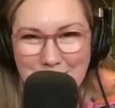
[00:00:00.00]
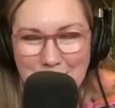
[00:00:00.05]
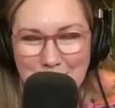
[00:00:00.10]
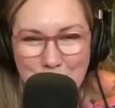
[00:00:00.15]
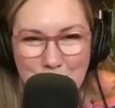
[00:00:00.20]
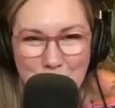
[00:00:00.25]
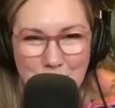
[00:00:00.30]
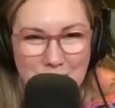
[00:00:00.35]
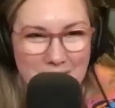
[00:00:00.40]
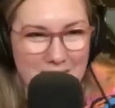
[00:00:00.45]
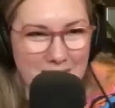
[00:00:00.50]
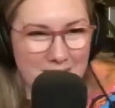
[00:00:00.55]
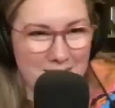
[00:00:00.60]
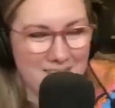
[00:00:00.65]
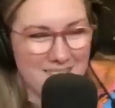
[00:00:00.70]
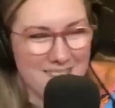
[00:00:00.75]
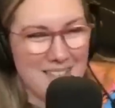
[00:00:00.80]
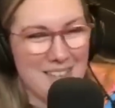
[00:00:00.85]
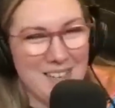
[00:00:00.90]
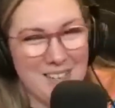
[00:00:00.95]
So
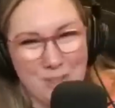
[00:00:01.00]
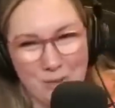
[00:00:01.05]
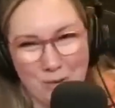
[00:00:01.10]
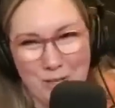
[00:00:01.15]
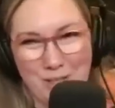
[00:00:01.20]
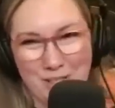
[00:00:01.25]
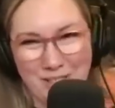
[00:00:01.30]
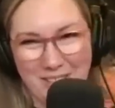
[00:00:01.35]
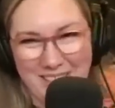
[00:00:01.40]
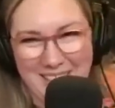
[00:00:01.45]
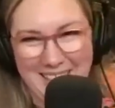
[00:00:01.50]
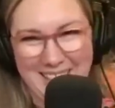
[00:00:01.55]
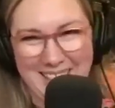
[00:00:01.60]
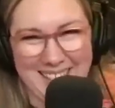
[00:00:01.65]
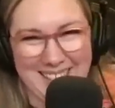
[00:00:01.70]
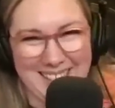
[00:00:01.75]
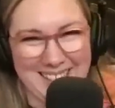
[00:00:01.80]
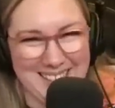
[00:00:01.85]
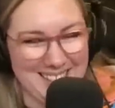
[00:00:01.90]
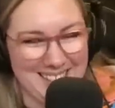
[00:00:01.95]
I took it
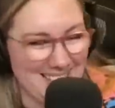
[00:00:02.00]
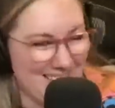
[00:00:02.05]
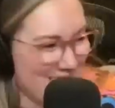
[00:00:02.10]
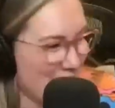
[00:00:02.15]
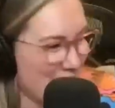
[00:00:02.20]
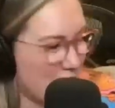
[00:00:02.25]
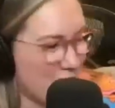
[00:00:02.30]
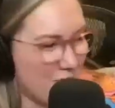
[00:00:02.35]
and